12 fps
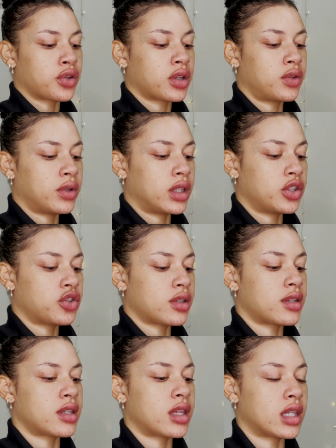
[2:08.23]
can really
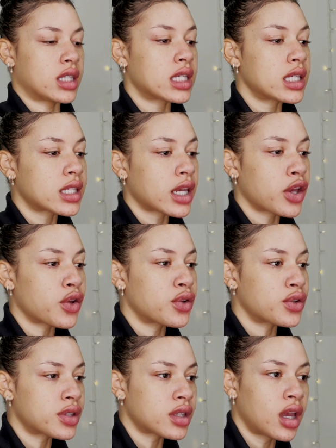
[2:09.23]
just see the
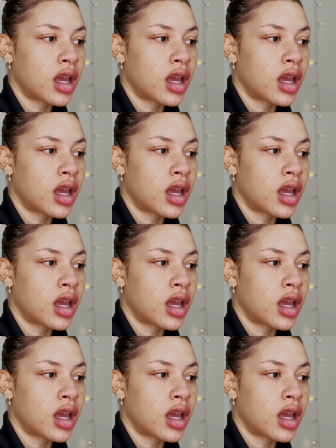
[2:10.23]
details